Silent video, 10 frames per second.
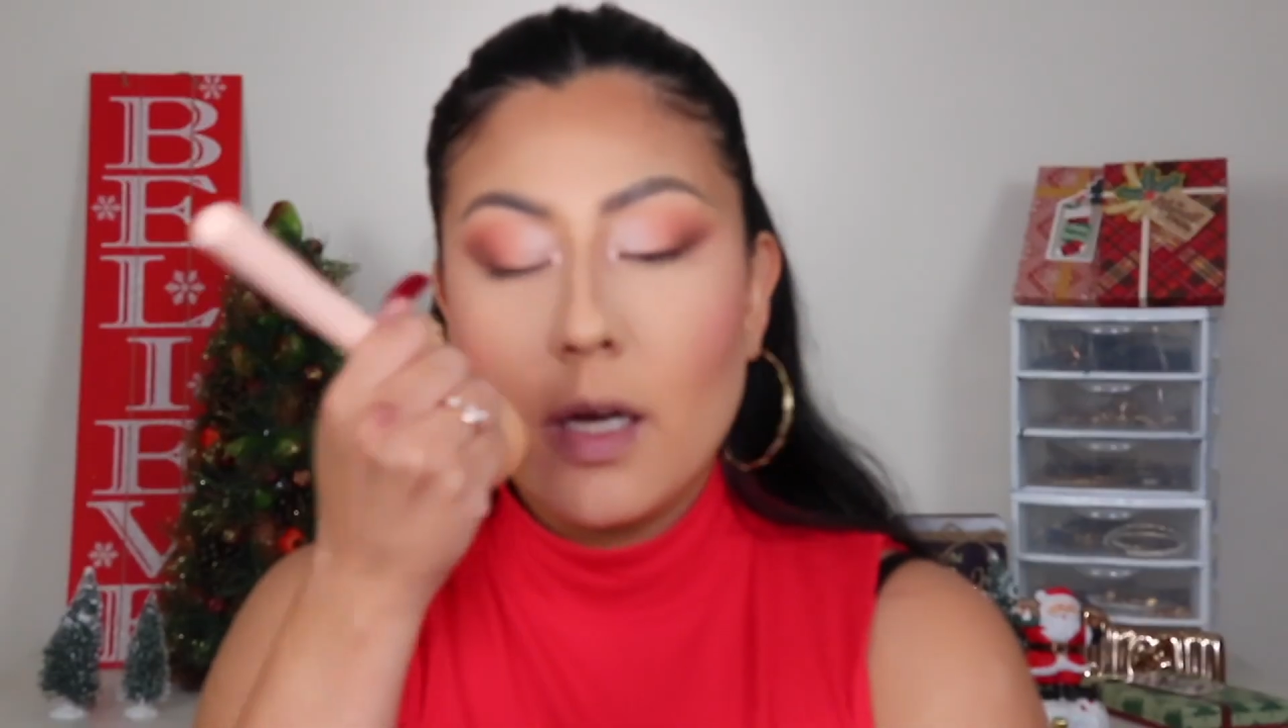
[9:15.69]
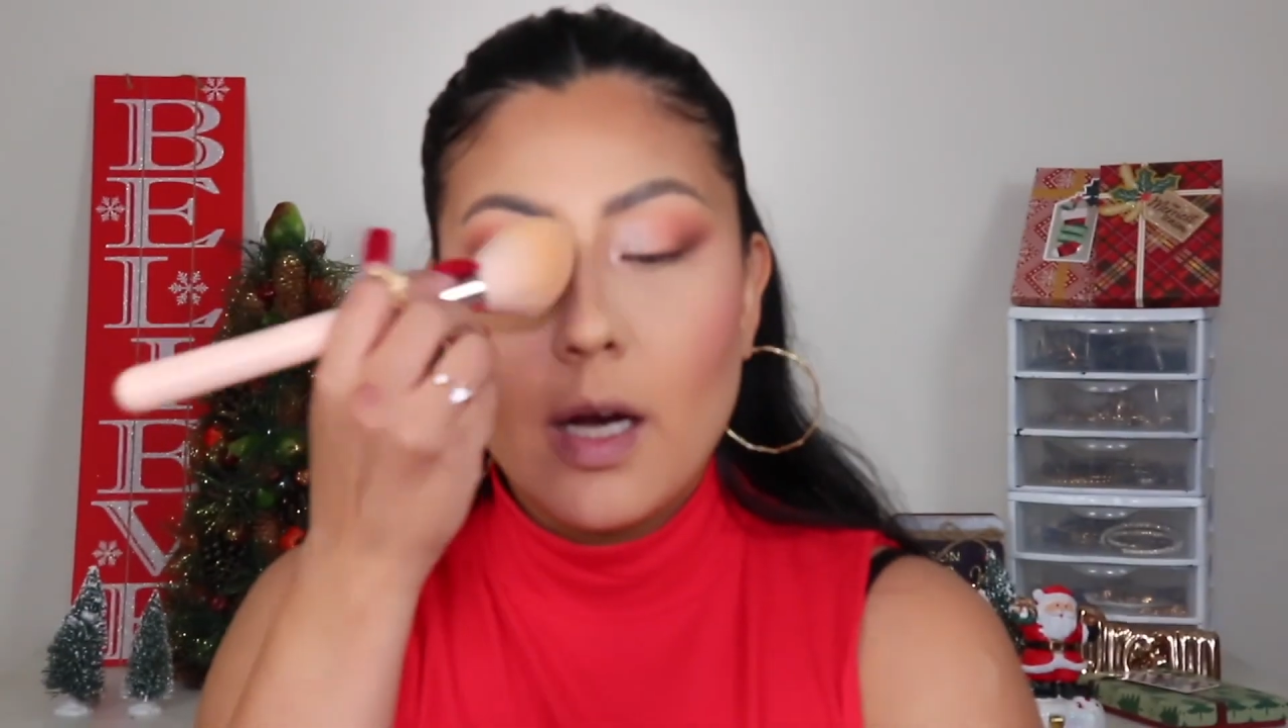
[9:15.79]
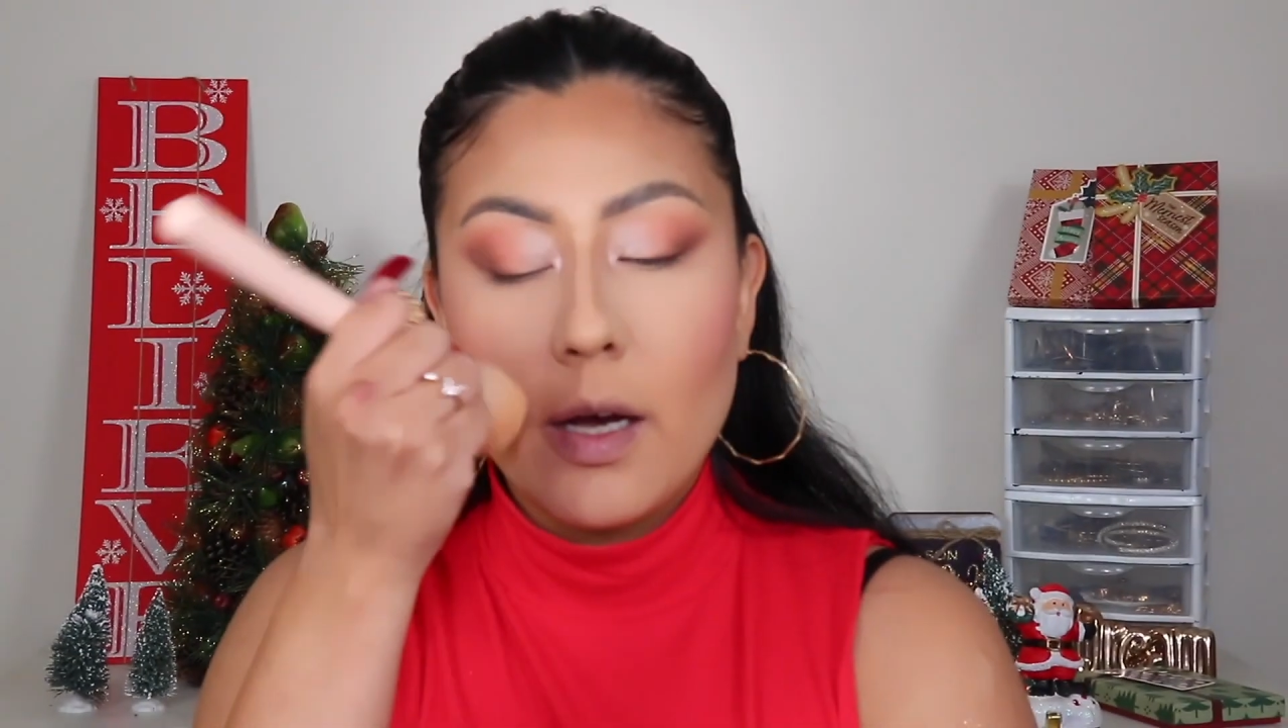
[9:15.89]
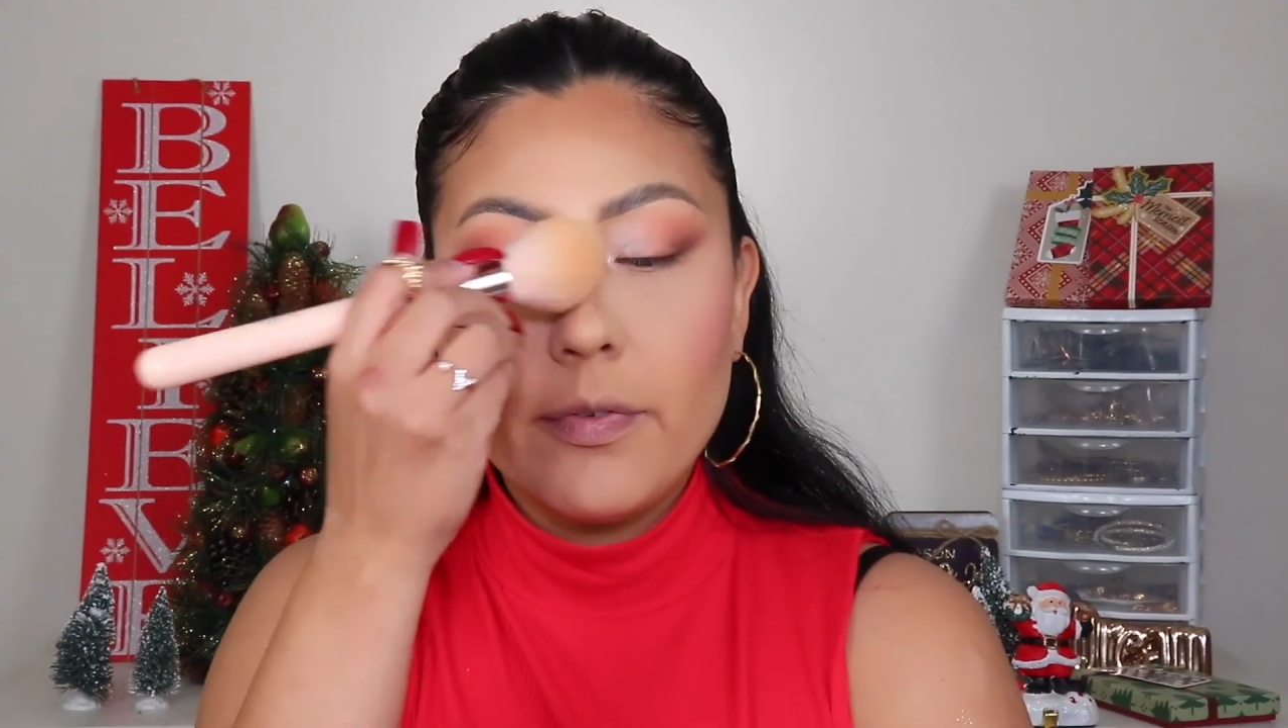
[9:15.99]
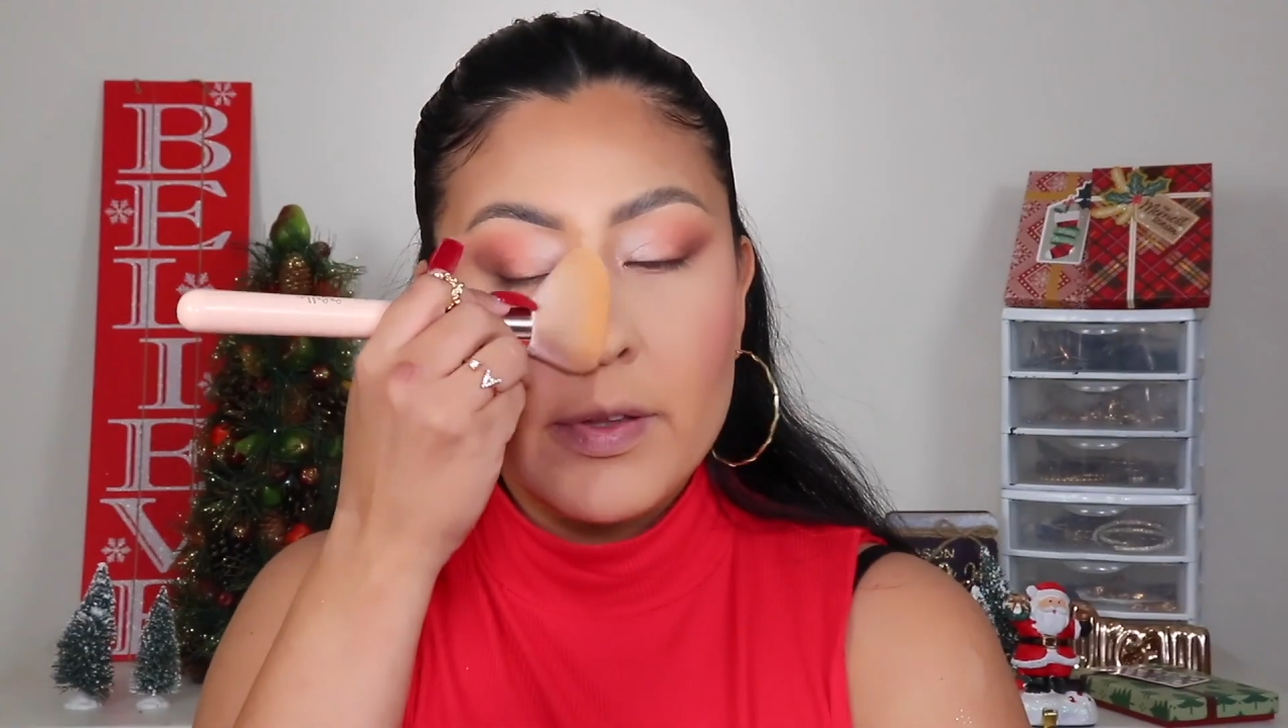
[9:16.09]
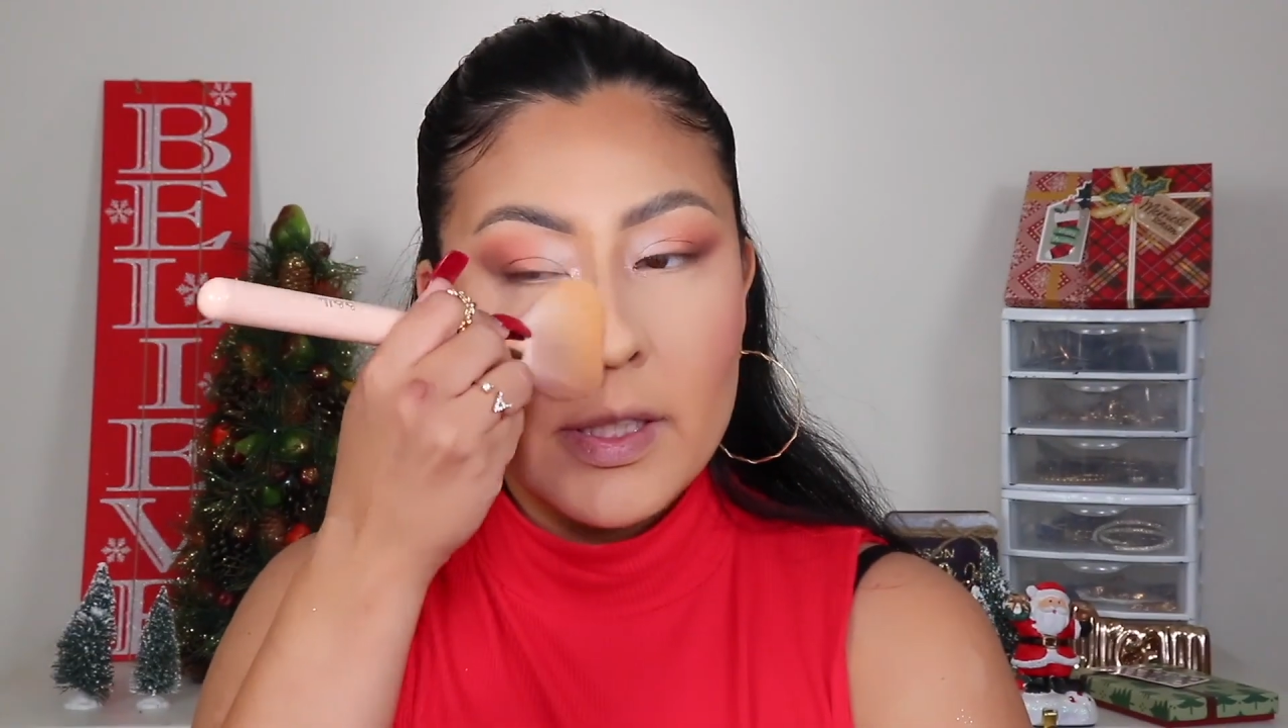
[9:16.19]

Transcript: off